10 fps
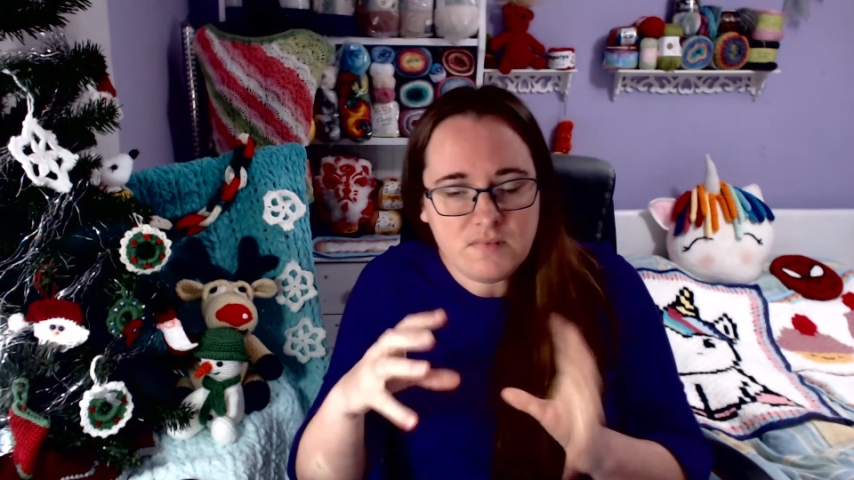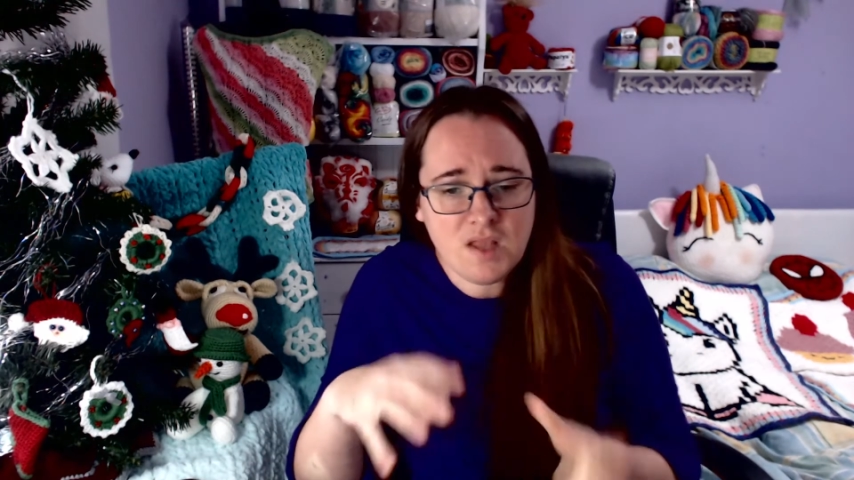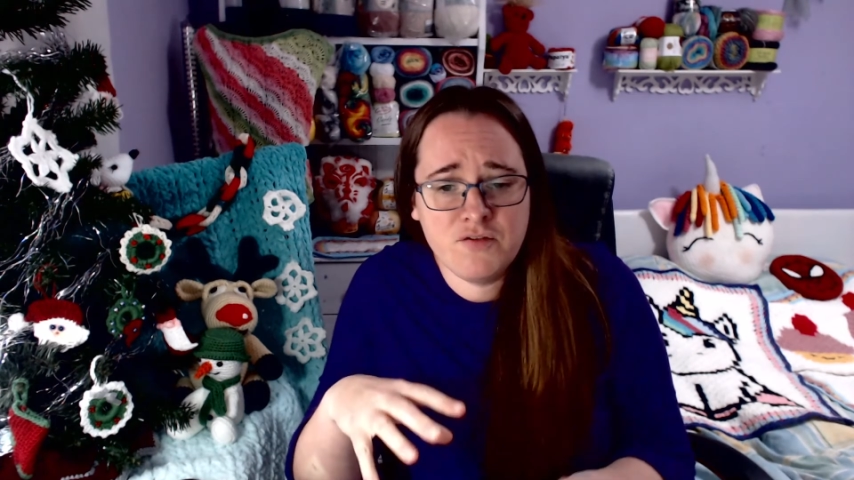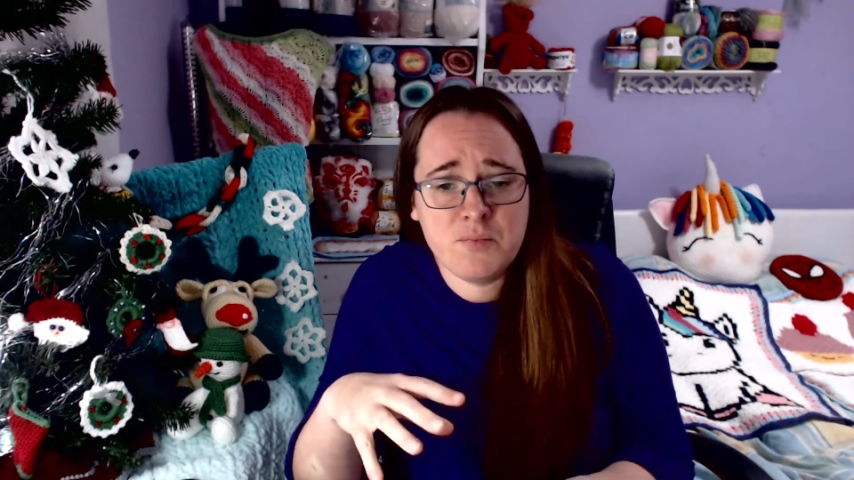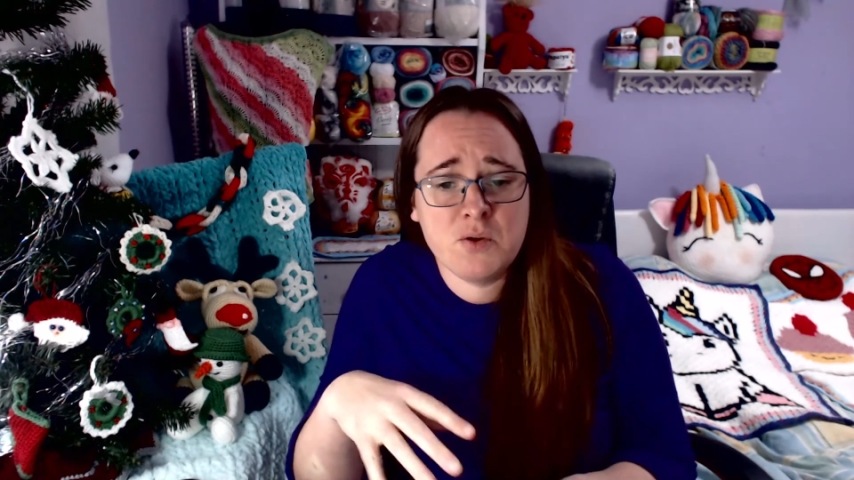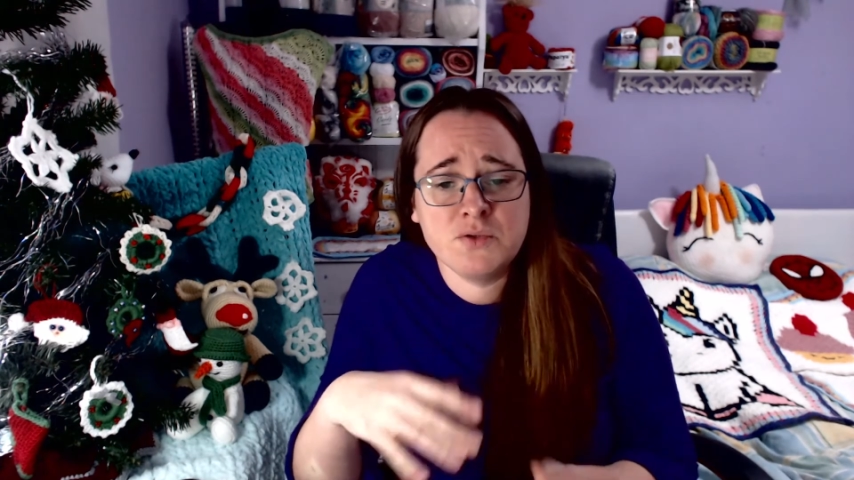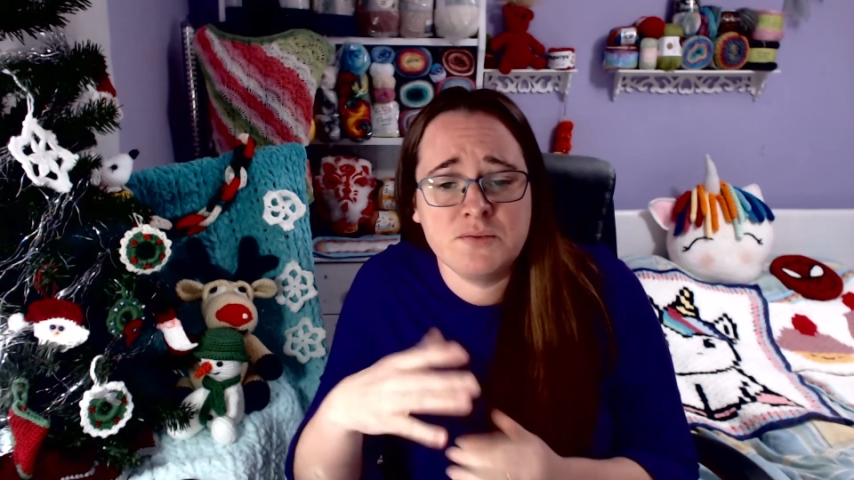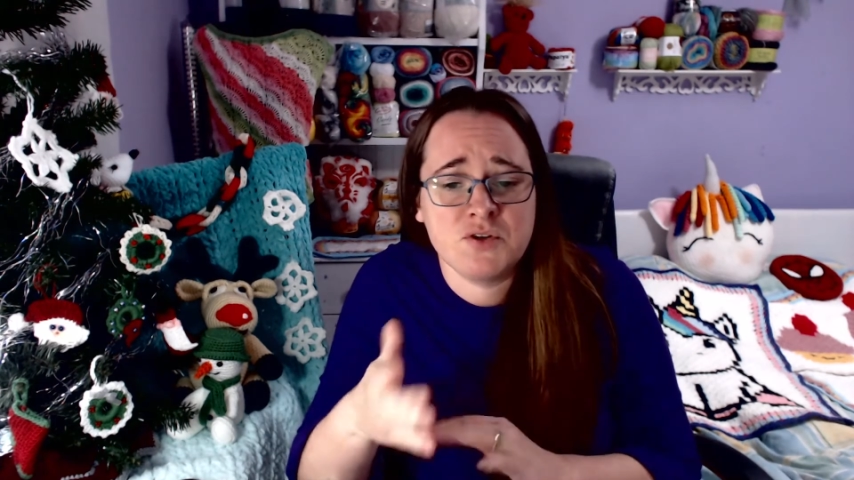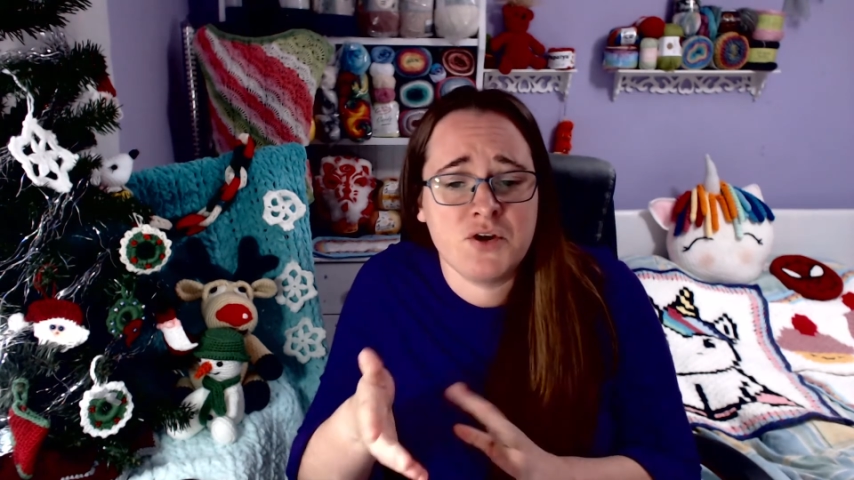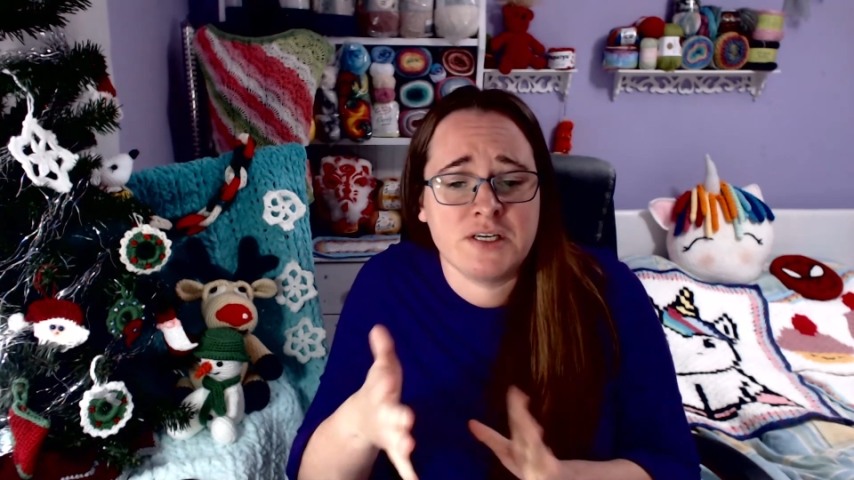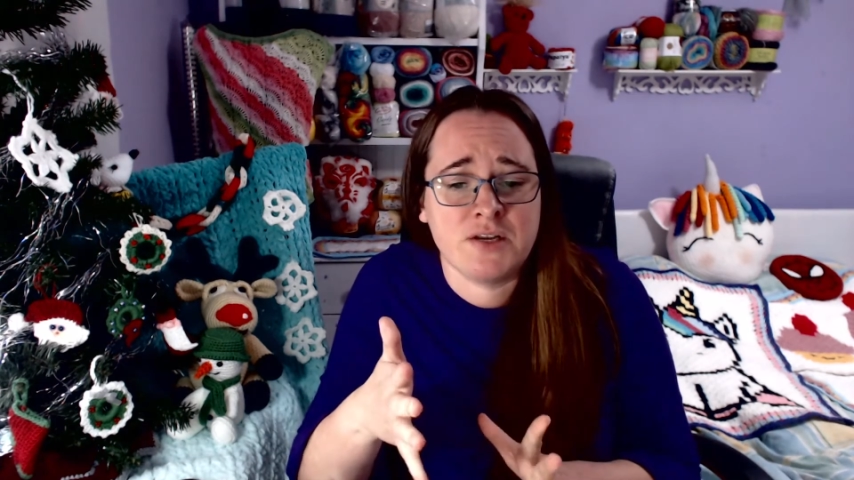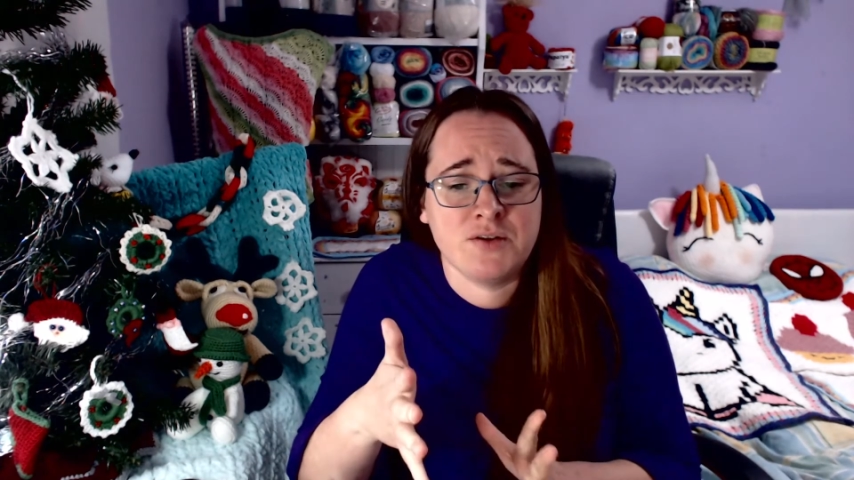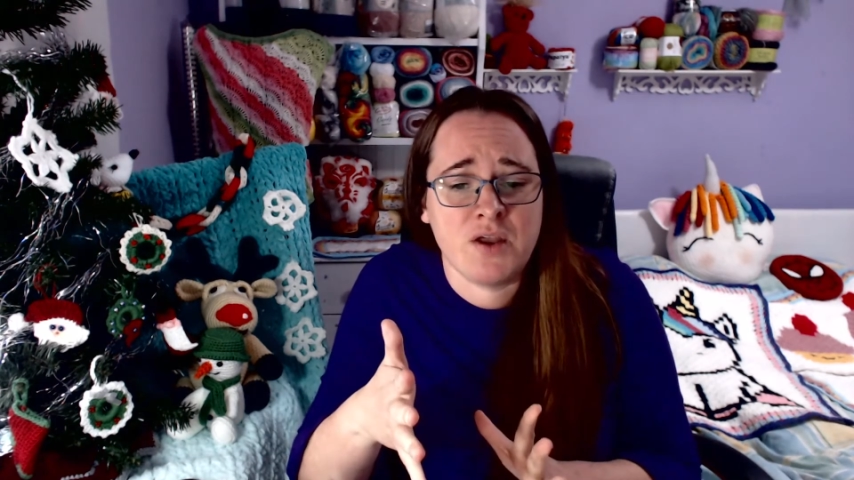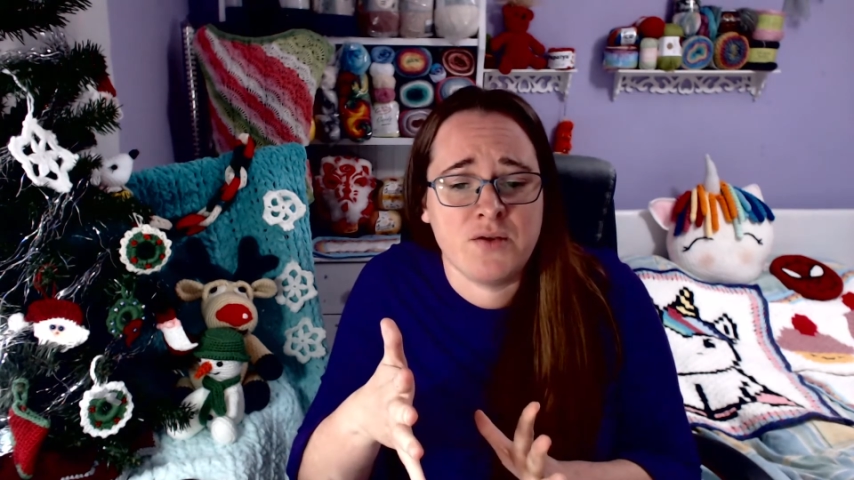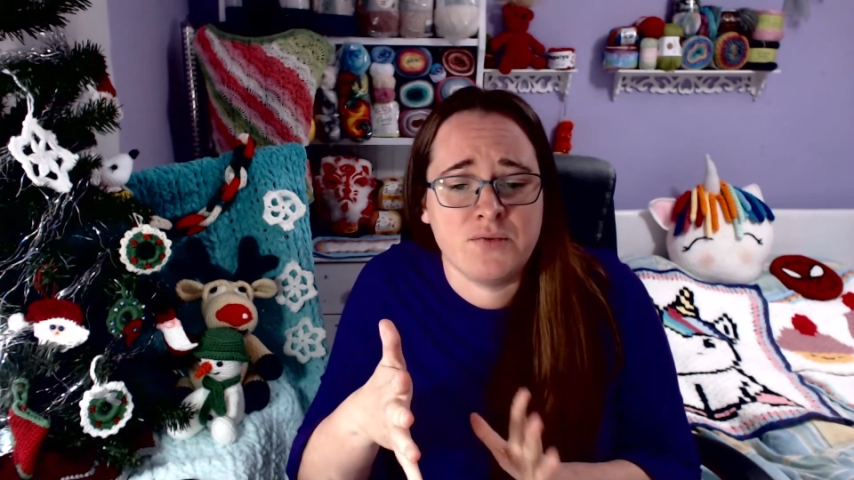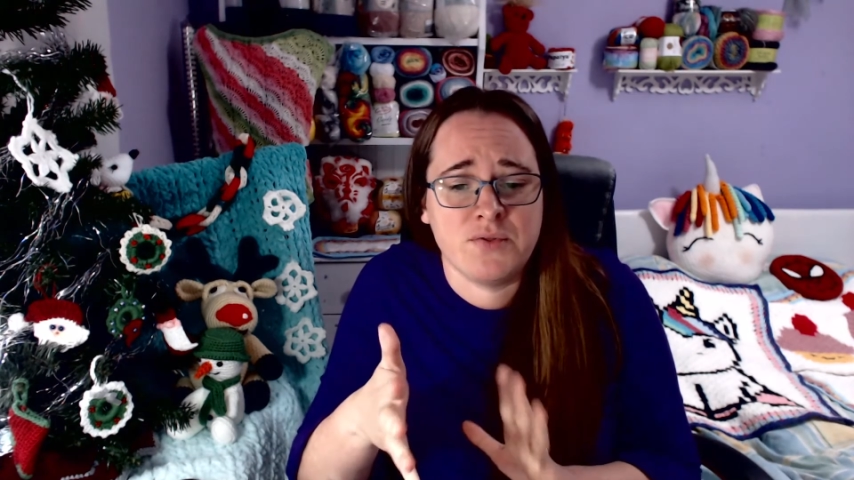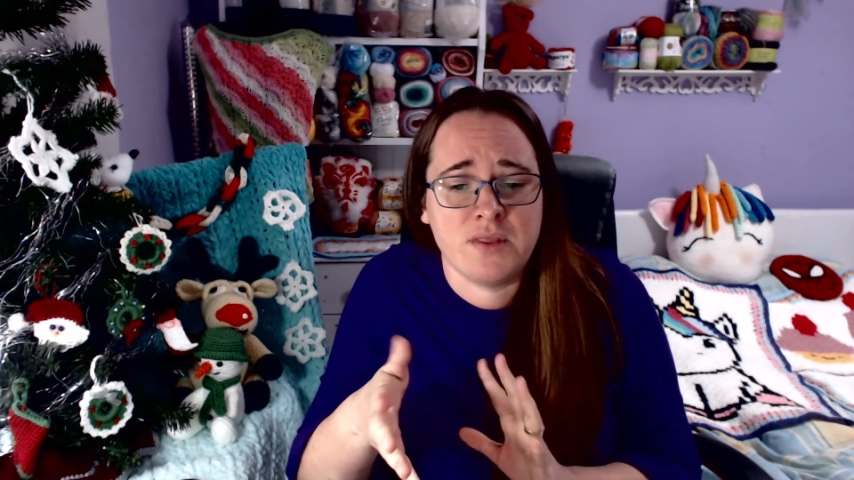Of the balls, I'm sorry, I don't know